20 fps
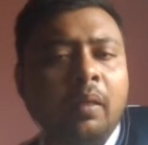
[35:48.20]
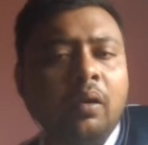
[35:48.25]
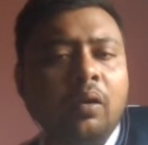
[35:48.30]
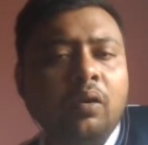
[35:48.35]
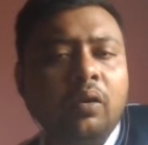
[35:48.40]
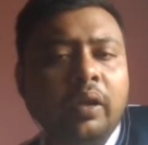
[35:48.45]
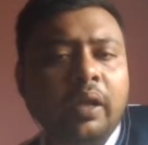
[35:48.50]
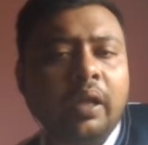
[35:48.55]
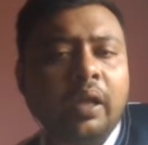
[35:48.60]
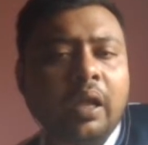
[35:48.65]

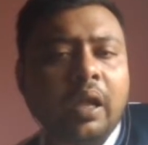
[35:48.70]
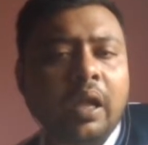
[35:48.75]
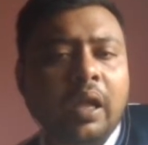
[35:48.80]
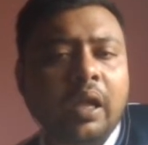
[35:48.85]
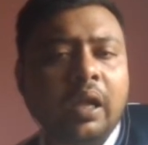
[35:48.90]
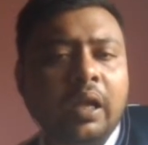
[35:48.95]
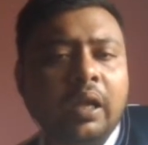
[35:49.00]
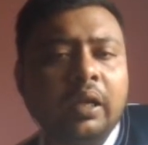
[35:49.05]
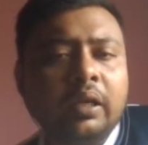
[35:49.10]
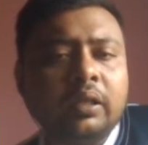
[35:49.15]
Okay,
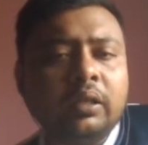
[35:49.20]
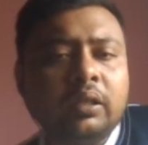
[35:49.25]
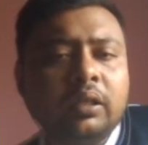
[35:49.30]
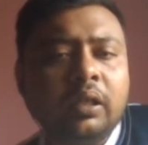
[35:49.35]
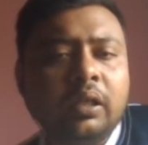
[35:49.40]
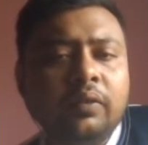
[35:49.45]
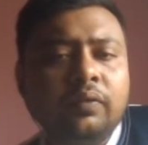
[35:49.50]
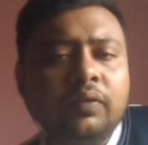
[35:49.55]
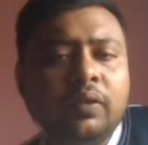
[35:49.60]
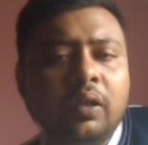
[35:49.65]
and
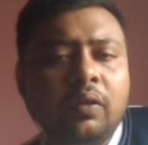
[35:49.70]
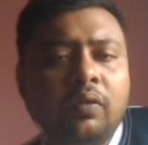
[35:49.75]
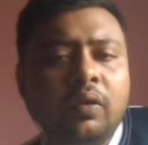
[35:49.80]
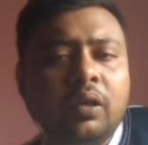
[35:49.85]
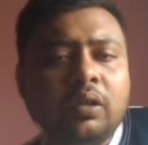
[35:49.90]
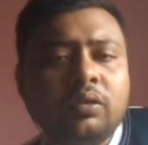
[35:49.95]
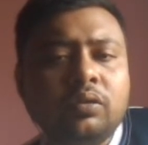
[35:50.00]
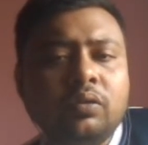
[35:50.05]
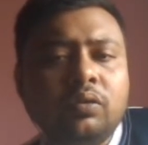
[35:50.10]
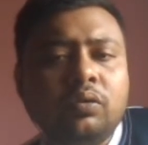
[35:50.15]
if they
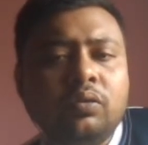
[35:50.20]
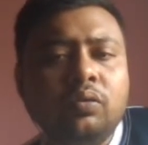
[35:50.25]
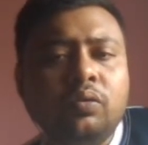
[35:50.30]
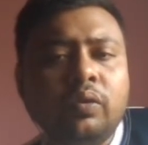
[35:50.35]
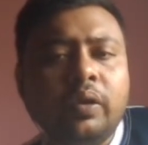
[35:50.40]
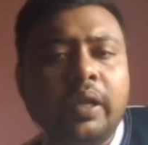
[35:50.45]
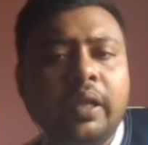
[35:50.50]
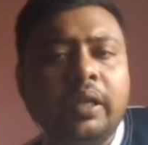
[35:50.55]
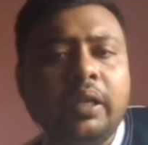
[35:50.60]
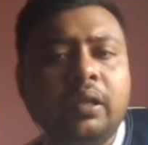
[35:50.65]
want to do
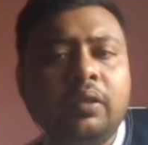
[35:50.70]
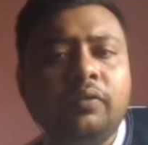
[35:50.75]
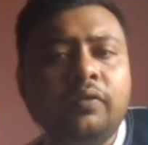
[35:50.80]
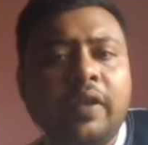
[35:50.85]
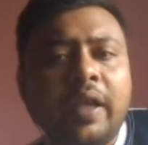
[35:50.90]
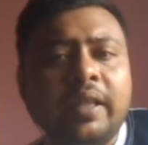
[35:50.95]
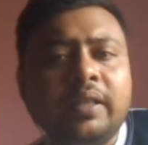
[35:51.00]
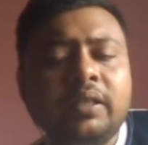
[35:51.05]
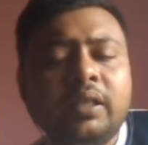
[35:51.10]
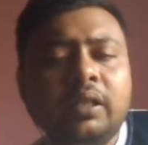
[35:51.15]
any
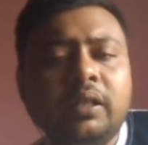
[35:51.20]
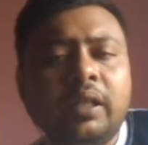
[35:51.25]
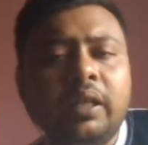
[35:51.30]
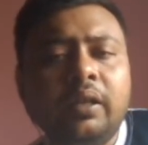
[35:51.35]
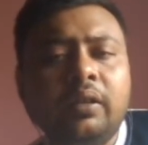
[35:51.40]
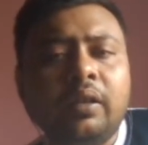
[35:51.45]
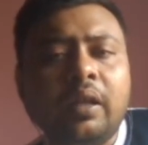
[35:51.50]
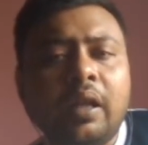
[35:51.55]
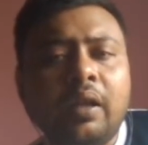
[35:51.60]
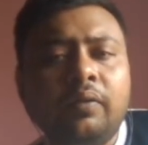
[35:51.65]
fancy thing
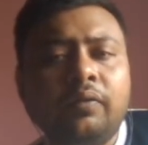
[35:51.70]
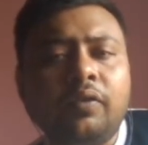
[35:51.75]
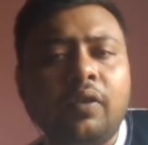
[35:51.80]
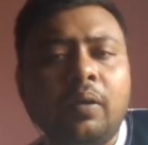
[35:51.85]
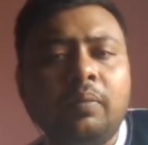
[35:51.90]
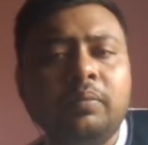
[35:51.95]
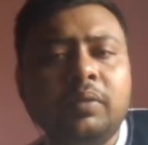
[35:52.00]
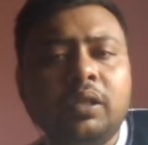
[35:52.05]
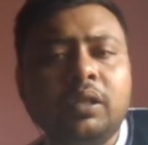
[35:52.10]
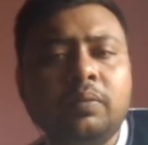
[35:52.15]

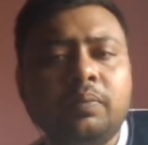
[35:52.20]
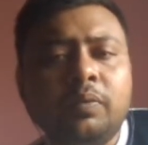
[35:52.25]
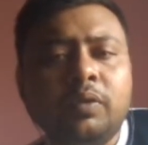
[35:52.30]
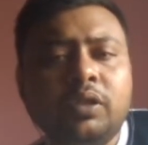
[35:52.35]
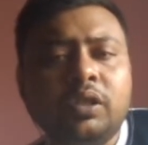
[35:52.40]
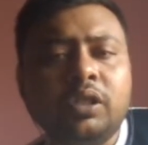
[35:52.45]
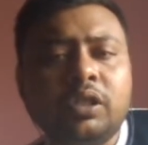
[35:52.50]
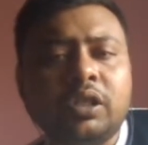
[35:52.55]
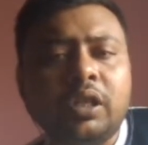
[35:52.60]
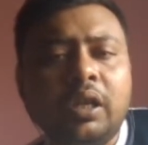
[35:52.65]
from this
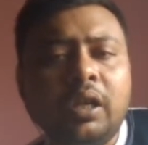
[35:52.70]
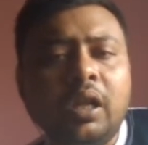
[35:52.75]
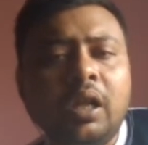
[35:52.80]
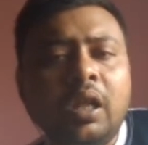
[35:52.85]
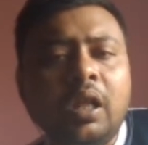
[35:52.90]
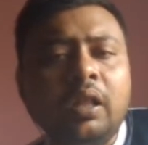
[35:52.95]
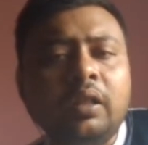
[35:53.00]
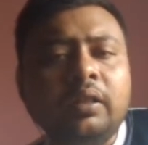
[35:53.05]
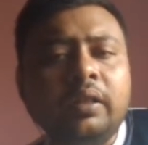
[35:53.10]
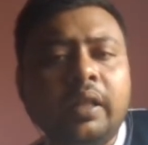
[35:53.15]
position,
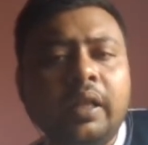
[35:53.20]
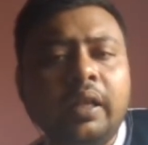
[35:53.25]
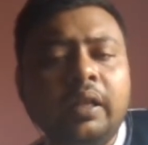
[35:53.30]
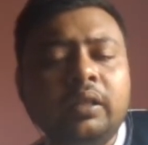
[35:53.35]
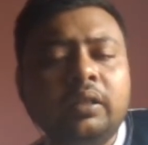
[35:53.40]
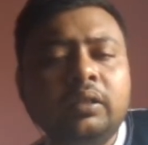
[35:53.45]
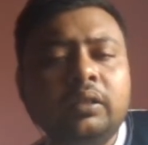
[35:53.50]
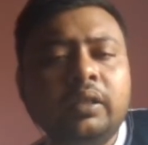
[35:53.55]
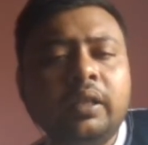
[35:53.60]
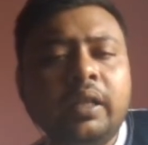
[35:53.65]

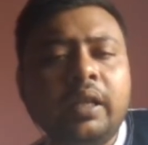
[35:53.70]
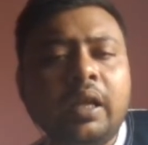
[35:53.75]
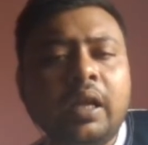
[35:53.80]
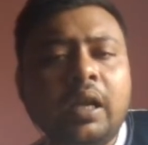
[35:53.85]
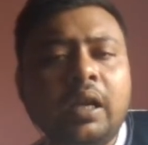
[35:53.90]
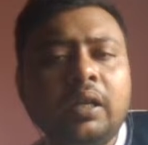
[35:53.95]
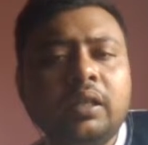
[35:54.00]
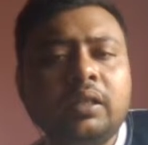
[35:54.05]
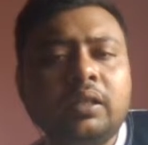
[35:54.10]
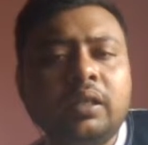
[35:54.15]
then they
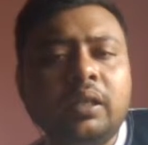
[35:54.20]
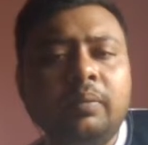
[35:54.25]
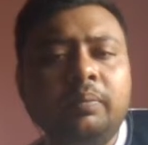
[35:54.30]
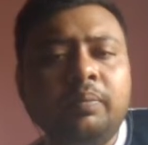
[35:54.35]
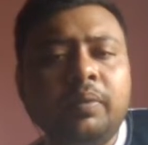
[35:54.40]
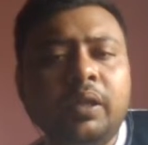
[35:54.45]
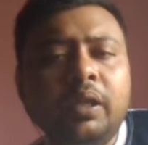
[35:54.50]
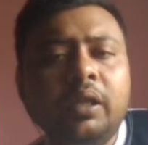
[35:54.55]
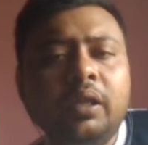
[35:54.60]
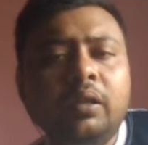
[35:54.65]
are
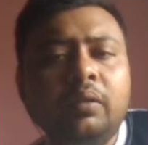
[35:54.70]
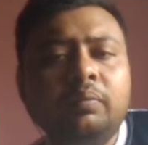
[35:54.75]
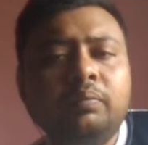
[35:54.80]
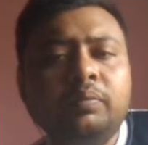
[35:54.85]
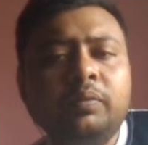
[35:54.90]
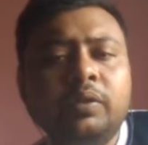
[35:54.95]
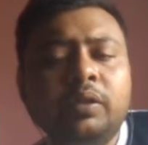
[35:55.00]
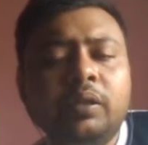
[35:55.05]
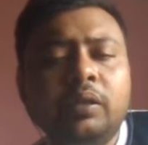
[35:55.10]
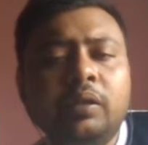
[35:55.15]
simply
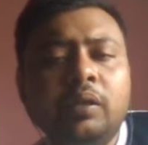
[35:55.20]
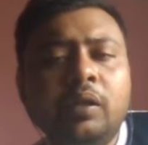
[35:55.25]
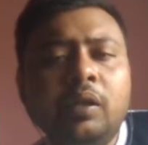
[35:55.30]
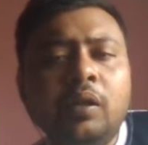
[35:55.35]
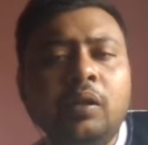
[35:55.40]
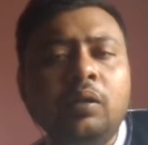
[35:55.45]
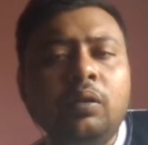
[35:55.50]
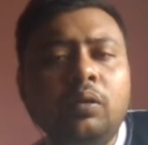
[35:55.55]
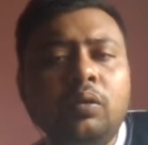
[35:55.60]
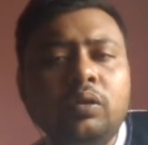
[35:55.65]

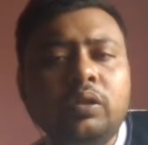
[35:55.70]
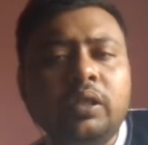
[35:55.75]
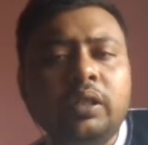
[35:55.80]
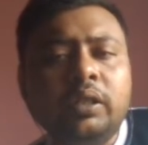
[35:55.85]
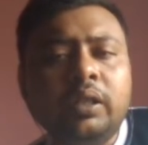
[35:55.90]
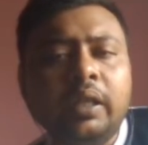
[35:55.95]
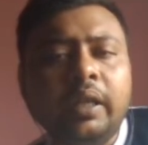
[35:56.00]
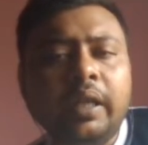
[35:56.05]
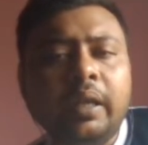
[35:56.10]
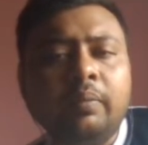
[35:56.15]
losing
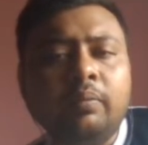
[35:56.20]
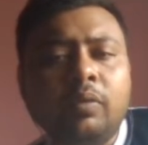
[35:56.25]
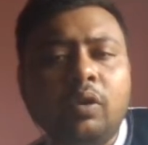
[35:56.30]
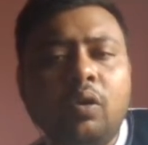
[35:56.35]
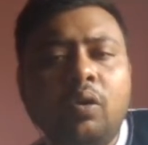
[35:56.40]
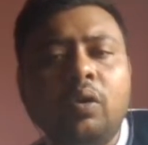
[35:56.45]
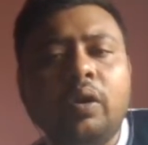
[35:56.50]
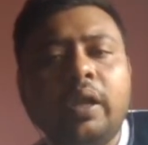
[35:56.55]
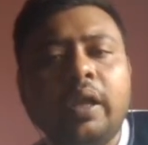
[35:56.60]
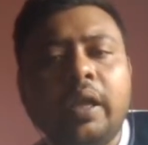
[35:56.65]
the game.
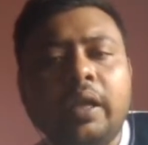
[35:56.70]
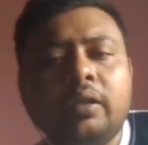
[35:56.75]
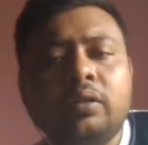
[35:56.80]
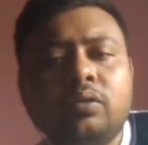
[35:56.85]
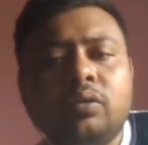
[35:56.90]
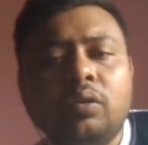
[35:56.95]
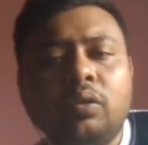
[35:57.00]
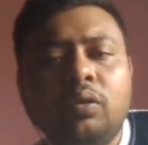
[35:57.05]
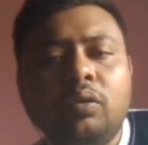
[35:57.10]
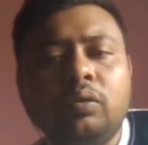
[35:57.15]
Okay,
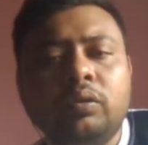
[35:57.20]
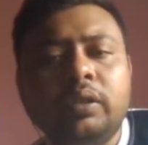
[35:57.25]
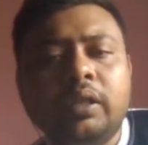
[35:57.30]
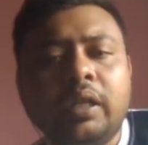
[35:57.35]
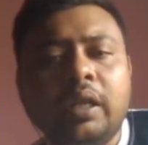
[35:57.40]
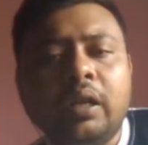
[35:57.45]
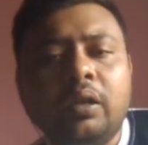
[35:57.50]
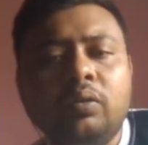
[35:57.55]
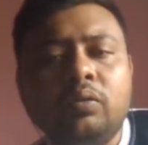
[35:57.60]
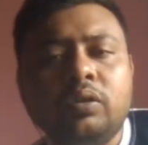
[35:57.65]
so they
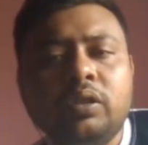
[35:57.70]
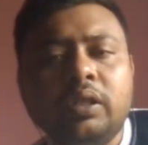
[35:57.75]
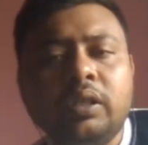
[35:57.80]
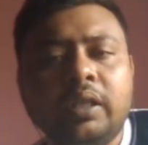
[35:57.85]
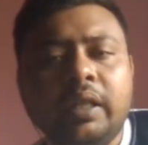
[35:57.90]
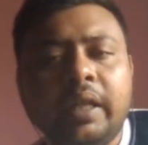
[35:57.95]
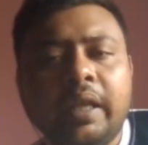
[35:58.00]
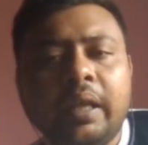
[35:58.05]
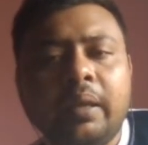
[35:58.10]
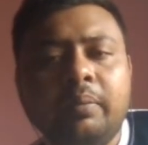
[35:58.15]
are losing
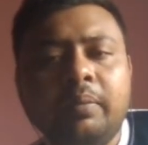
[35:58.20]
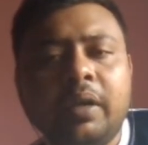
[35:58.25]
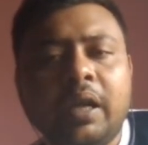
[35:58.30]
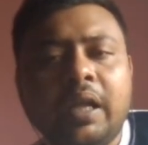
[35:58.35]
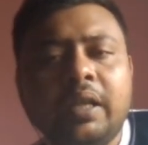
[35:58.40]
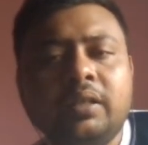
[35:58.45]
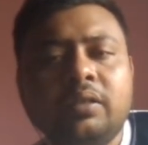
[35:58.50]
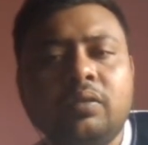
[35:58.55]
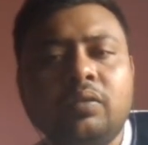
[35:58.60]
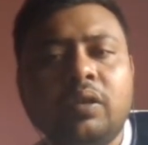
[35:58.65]
the game,
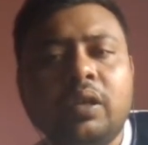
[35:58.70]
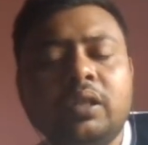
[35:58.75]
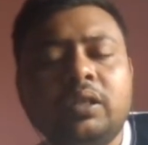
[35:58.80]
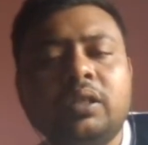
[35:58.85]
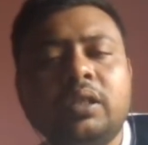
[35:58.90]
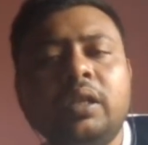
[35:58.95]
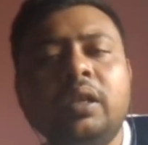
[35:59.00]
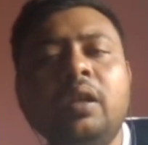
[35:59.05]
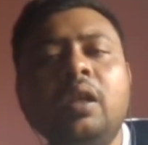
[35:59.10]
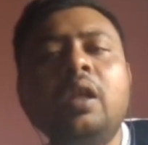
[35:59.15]
guys. You can
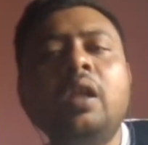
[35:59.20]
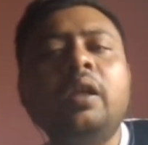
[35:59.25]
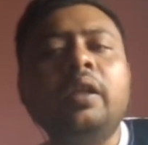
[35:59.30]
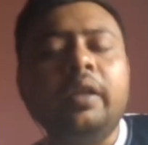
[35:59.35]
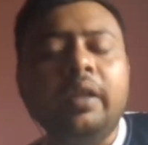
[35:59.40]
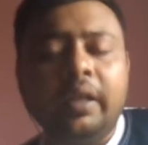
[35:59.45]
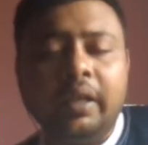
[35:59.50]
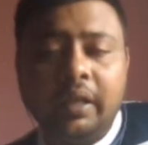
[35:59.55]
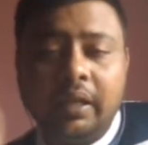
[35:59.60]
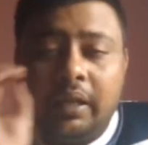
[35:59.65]

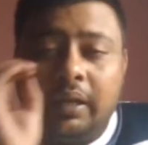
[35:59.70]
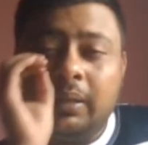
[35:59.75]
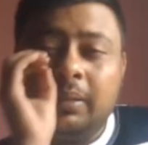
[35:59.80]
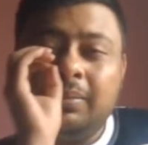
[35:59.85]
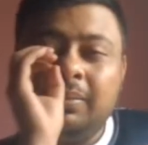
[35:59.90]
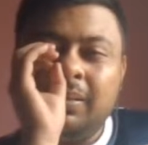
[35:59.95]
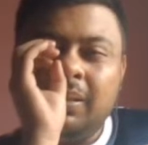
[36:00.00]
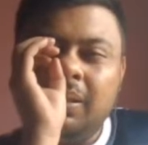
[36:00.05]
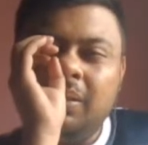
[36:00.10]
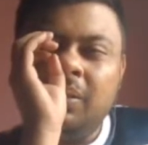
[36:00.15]
see here
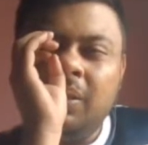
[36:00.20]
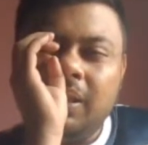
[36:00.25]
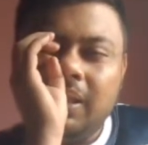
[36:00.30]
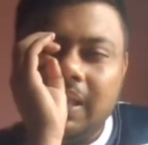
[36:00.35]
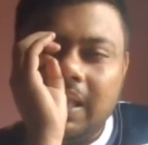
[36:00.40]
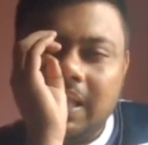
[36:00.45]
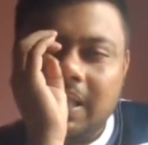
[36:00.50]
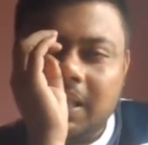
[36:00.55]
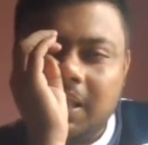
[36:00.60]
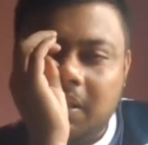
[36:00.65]
we
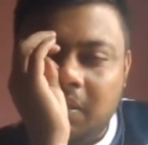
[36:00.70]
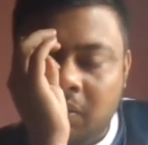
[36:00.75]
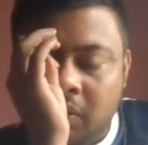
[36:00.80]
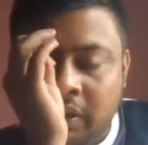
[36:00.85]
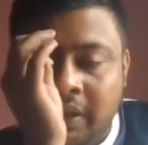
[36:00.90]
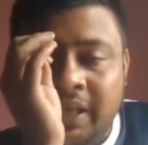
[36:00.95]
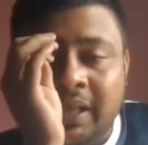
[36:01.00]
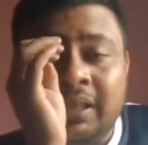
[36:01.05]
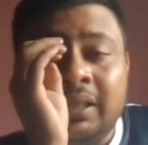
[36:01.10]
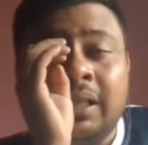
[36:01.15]
just
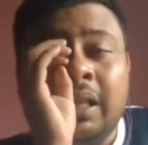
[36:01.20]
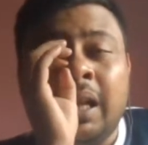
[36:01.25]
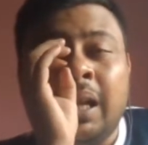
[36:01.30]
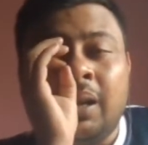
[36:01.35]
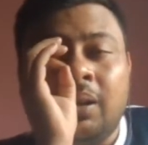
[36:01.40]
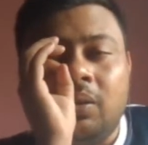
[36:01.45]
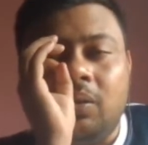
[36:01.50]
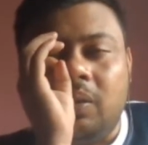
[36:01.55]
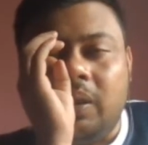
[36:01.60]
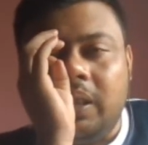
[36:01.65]
winning the
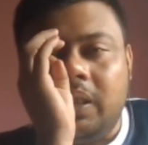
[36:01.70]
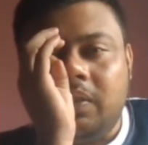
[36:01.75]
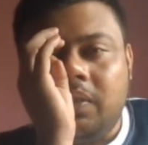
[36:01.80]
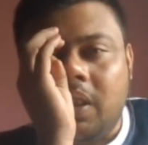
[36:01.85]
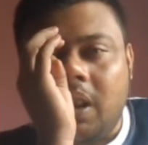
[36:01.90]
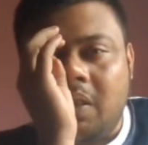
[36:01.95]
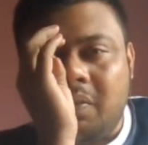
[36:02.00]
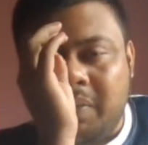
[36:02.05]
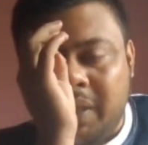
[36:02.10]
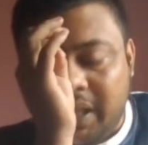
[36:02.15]
queen
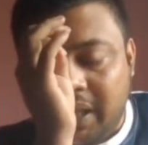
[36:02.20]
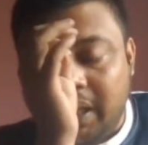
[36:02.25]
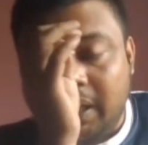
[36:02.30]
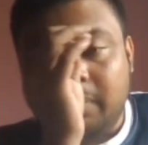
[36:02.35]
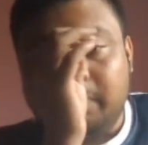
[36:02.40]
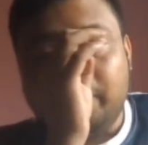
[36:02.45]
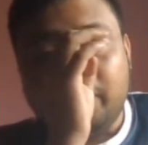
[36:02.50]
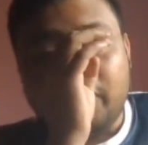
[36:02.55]
from here.